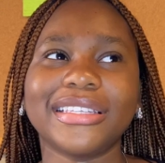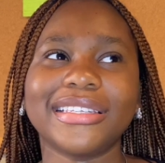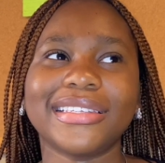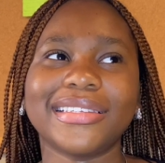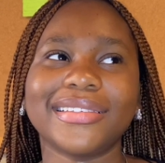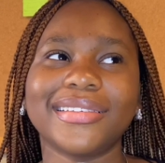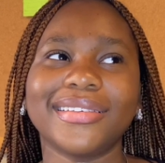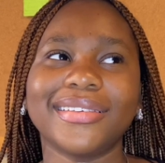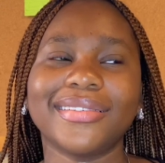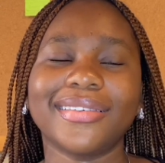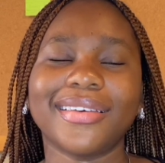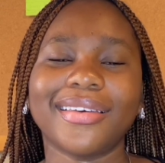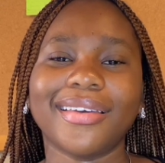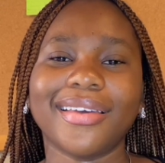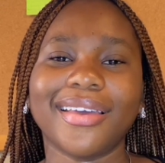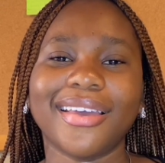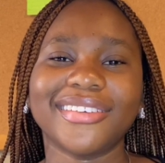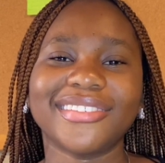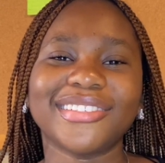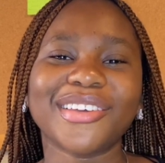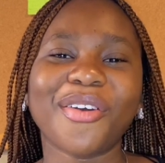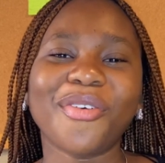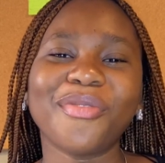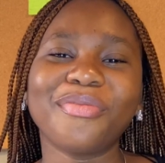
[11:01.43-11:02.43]
I
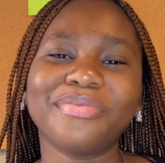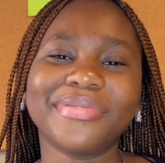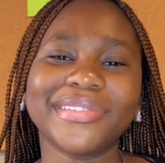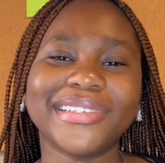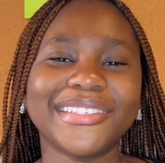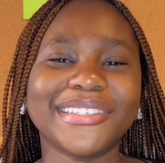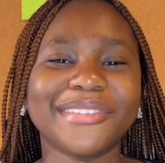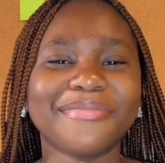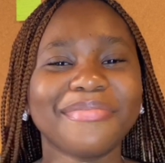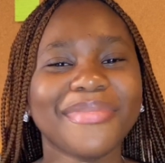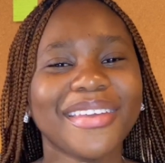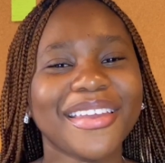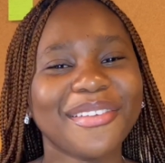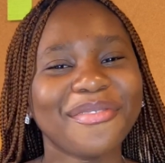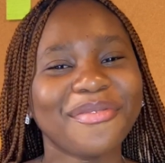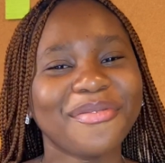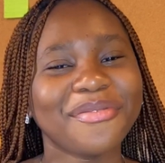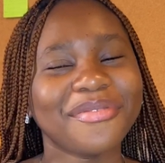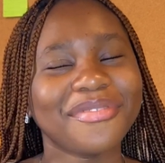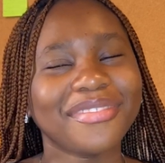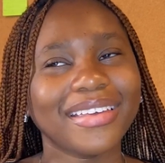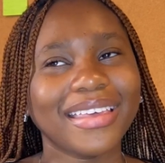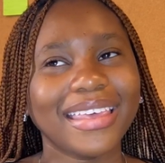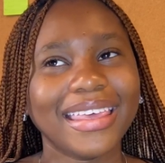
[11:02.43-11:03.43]
shall open the
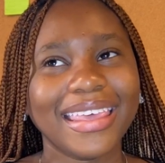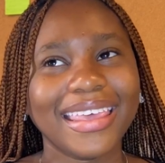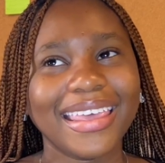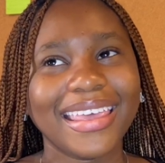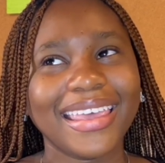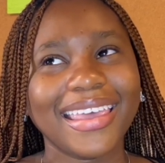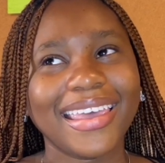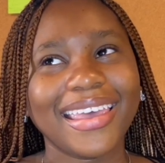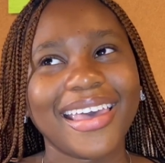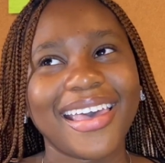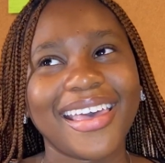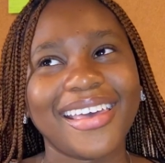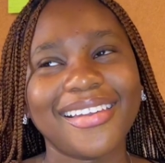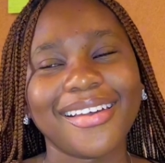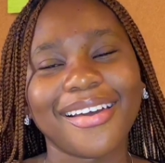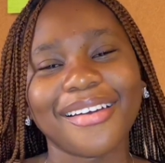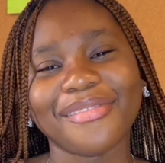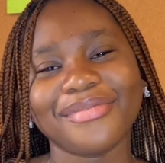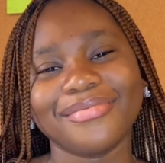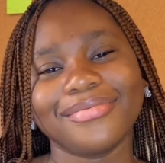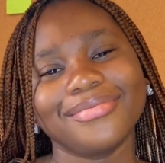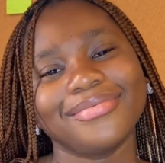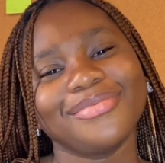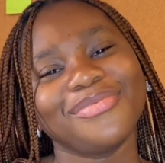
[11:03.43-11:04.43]
mail. And I
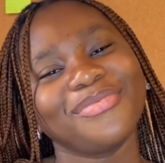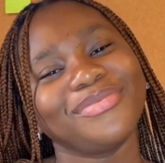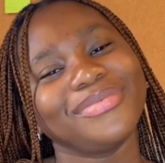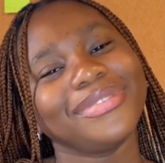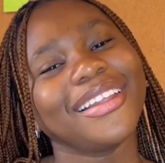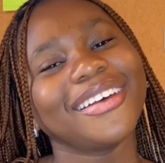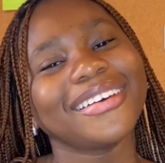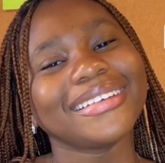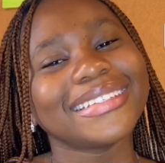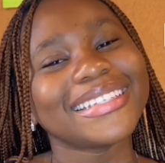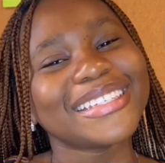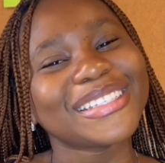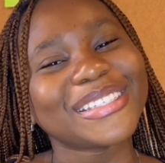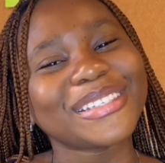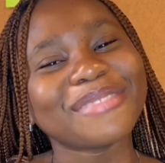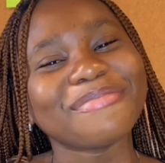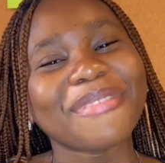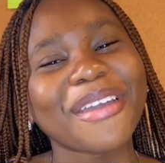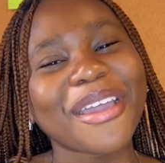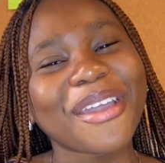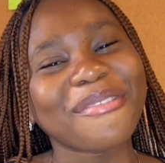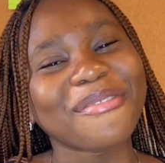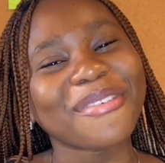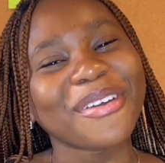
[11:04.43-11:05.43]
logged into
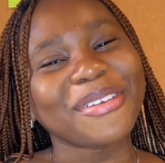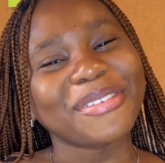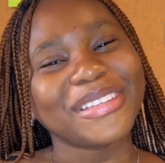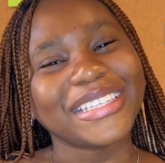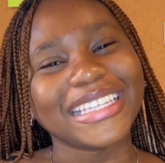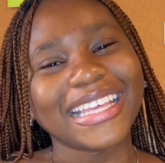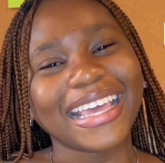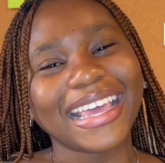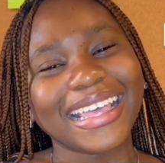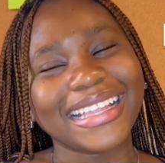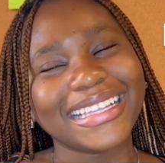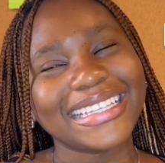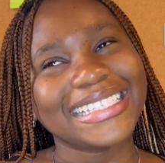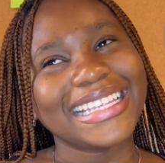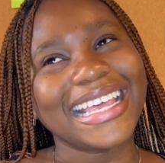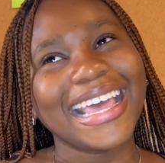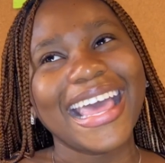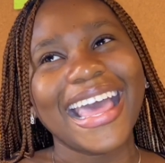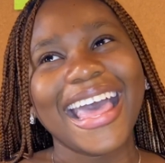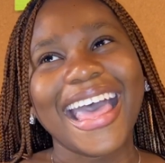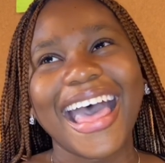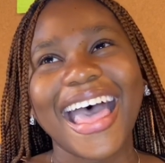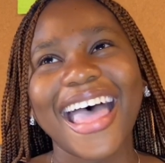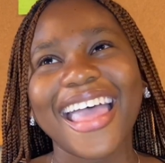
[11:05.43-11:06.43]
my website
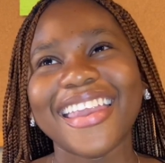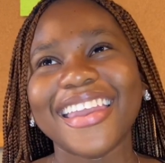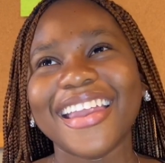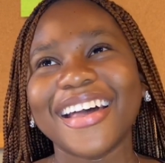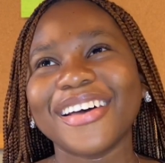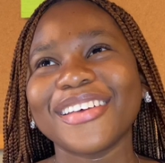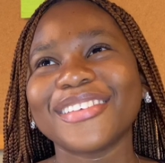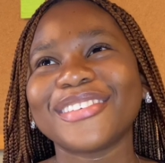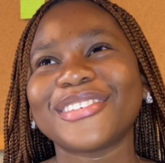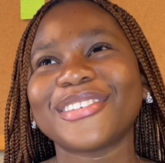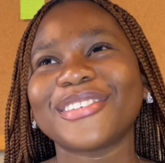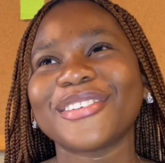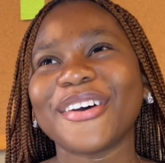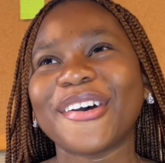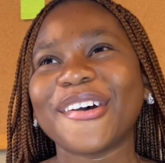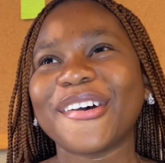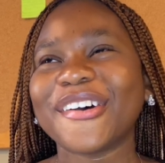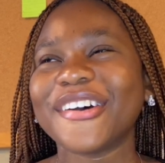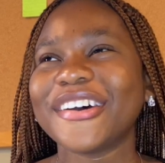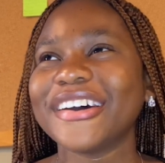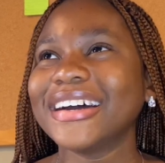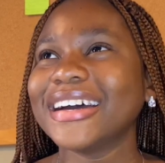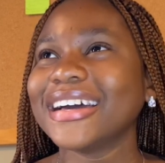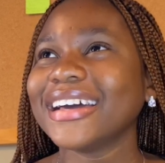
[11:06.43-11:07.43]
and I
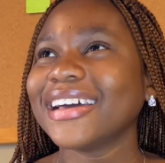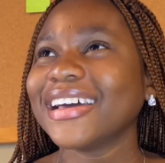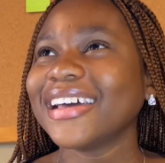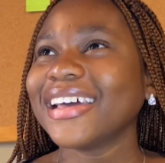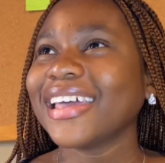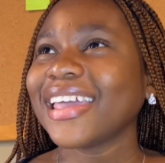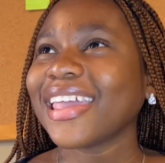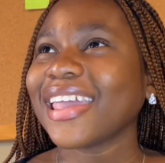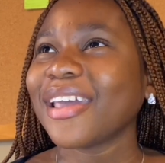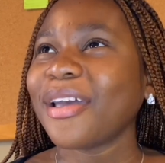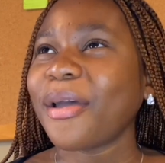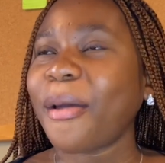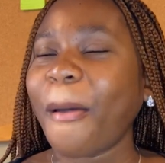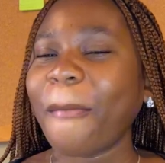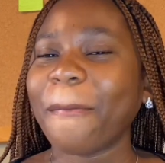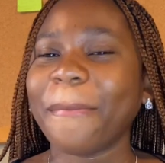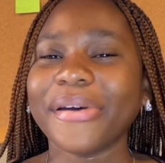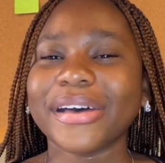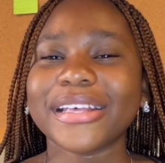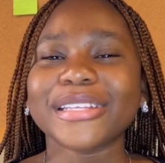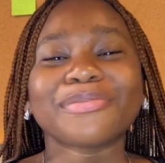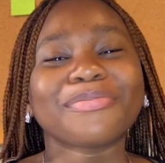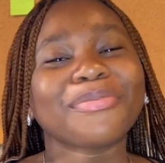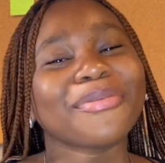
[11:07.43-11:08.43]
saw
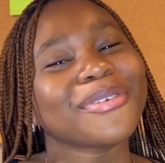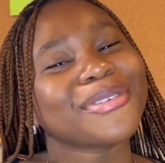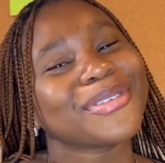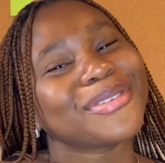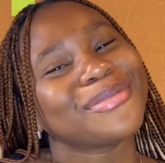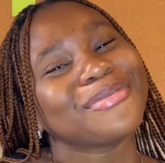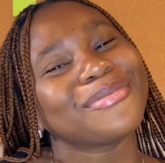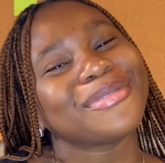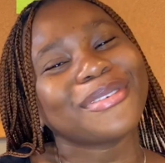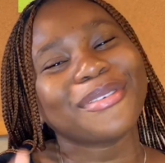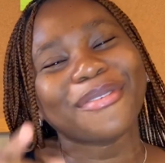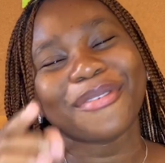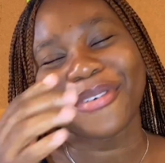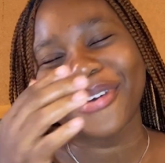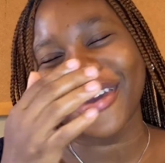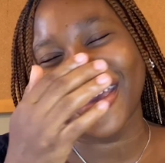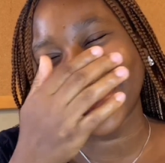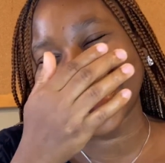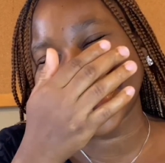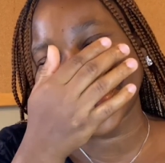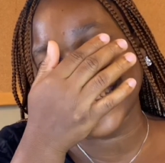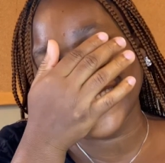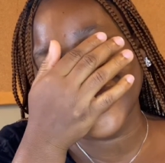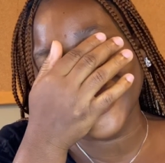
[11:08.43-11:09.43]
passport request, you
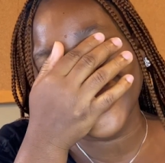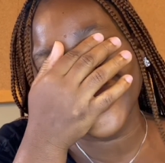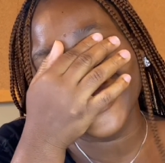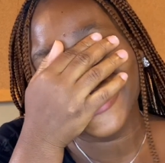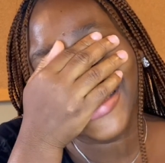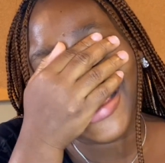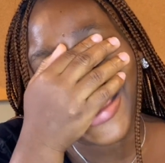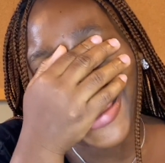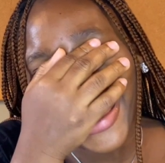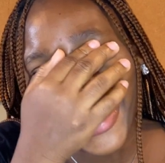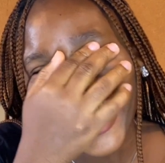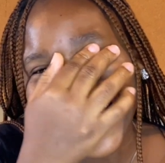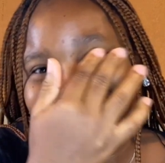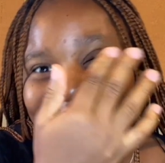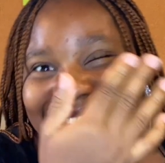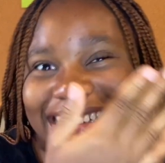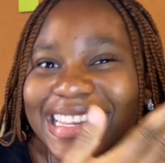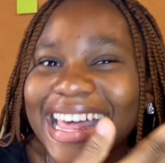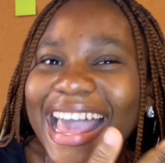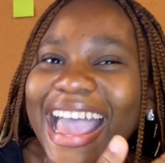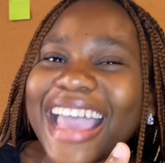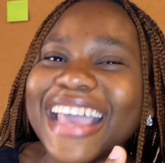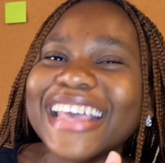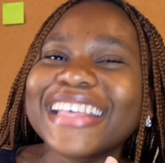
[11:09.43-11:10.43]
guys.
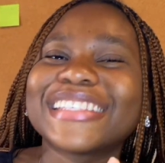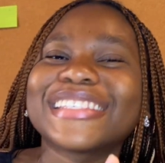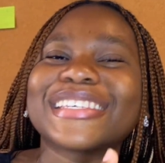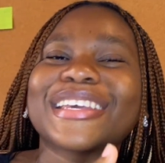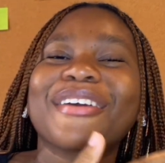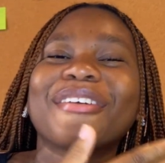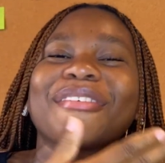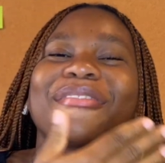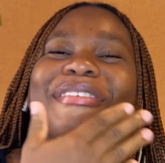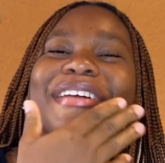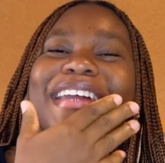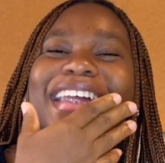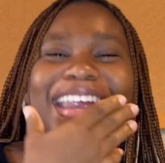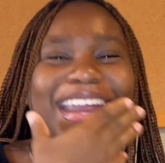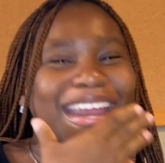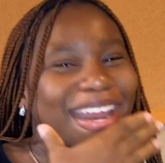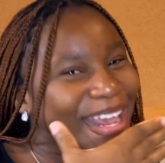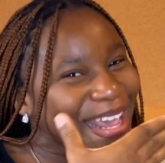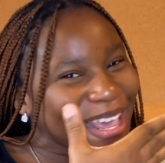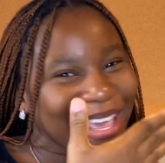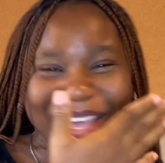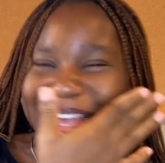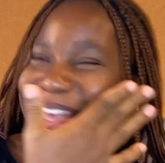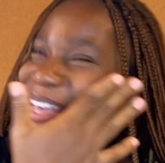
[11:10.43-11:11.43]
I
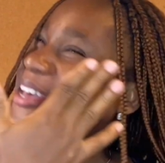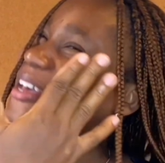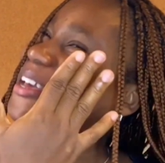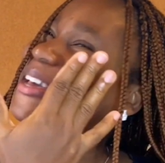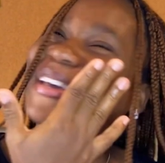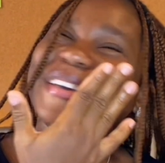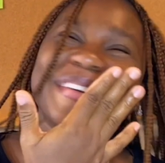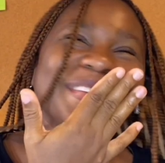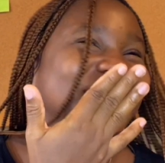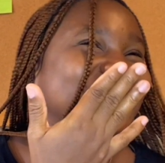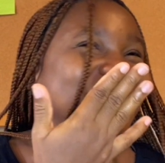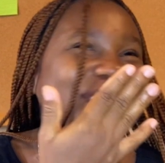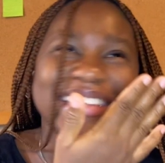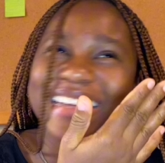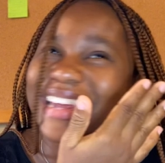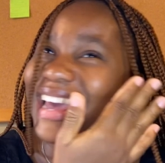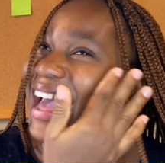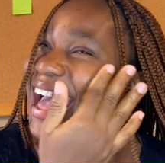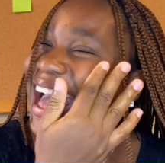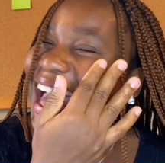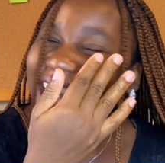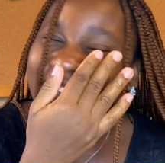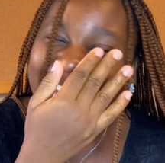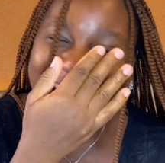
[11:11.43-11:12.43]

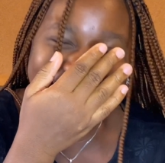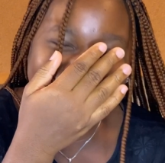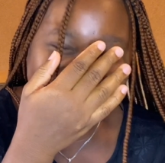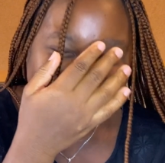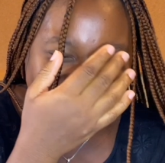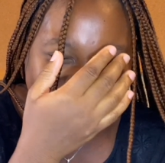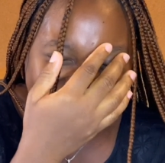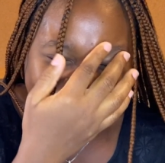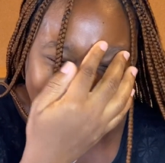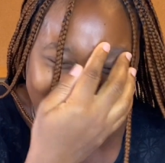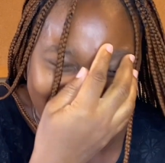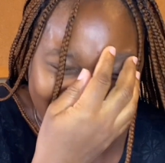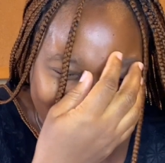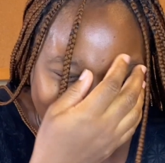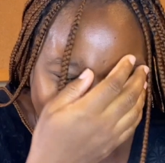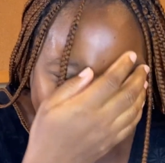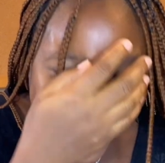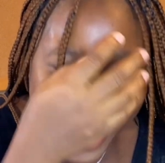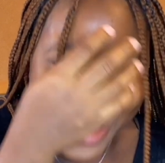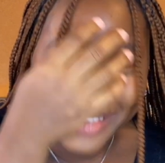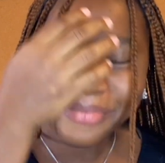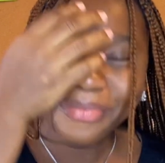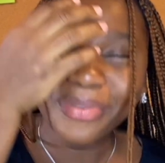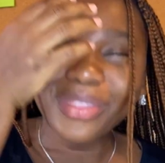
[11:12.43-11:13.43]

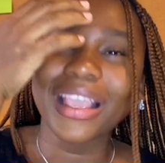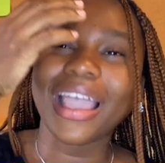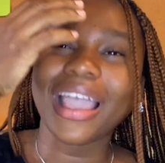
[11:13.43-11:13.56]
screamed.